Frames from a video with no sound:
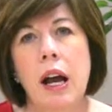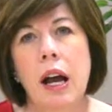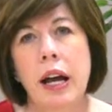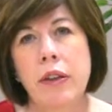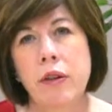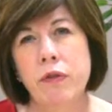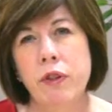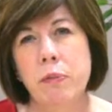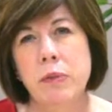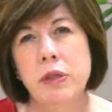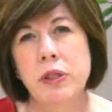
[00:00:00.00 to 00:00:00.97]
either
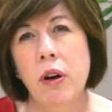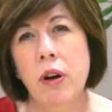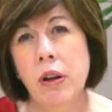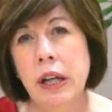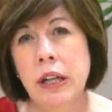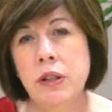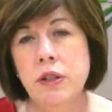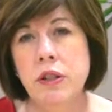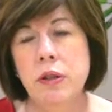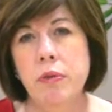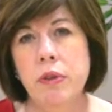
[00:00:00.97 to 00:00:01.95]
from scarring due
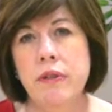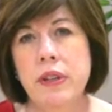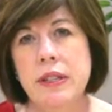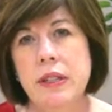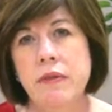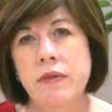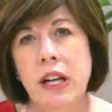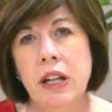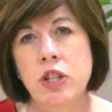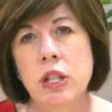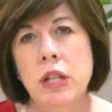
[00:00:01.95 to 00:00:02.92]
to previous
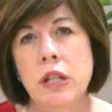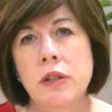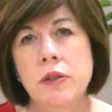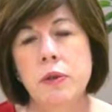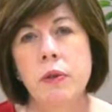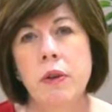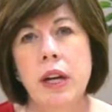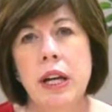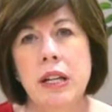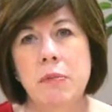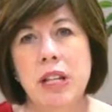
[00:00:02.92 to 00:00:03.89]
infections or
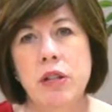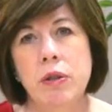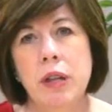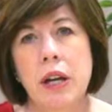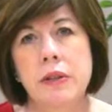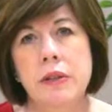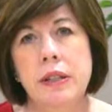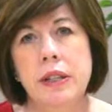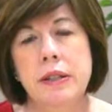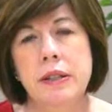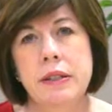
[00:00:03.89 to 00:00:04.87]

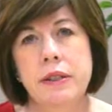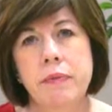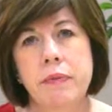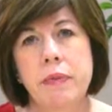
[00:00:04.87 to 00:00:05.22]
endometriosis.